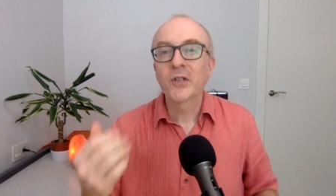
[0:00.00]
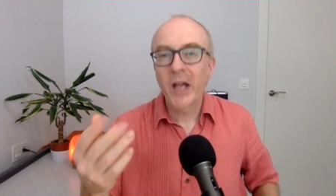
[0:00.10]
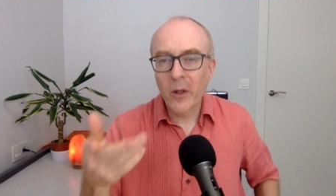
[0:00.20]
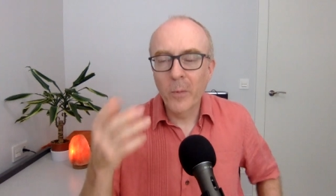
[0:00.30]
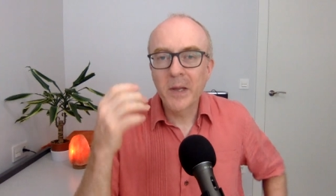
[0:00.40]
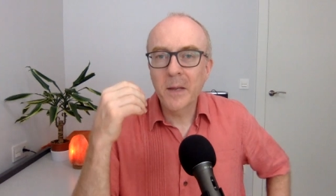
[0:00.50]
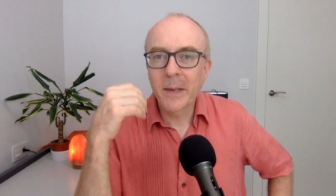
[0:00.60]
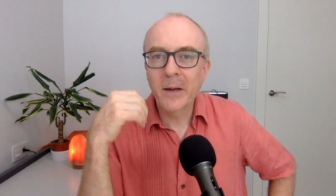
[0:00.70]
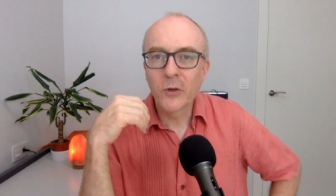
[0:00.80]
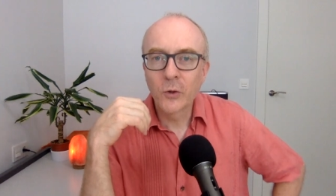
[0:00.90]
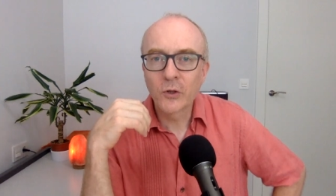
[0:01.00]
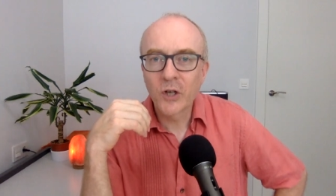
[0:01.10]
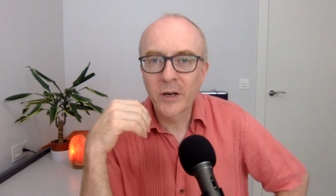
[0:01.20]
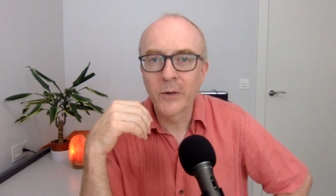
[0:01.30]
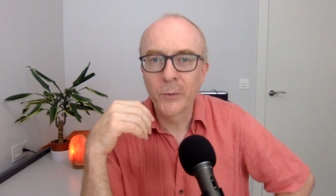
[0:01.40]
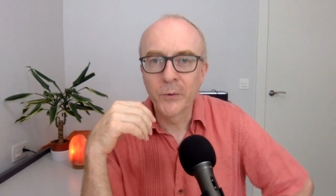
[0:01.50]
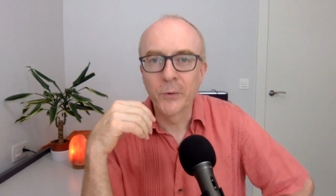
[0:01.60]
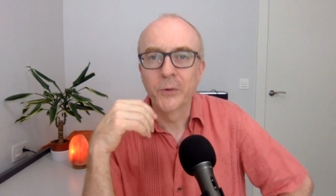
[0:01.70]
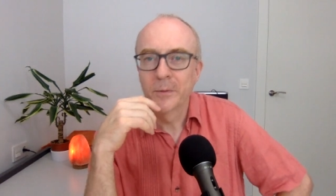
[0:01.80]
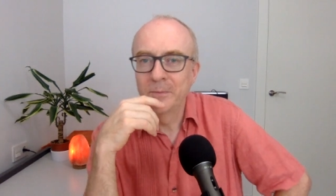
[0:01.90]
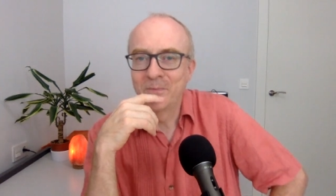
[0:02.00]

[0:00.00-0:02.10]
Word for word: Tell me about your childhood.